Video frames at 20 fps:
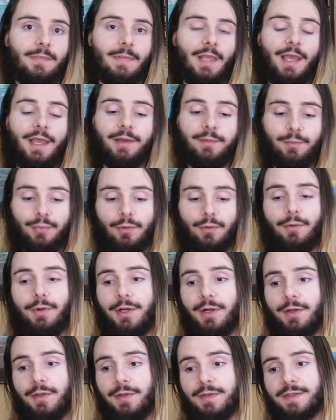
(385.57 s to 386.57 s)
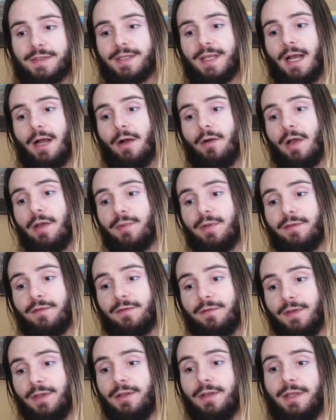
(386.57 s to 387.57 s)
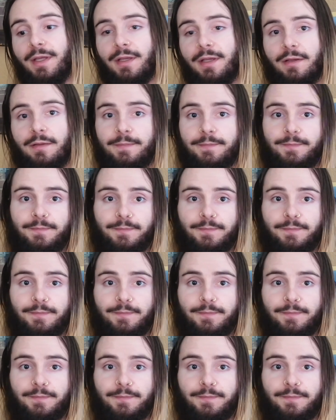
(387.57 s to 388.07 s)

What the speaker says: Hey, employer, this is how I've been feeling